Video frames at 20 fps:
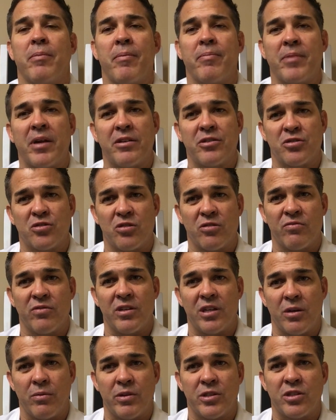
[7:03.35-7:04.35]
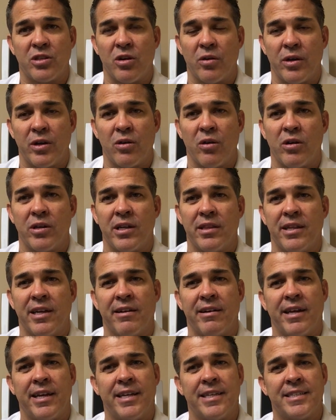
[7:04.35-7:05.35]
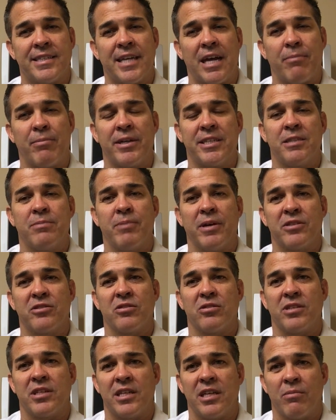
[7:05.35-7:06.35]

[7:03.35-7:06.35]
I'm not sure really what's going on in there, and it's not my specialty.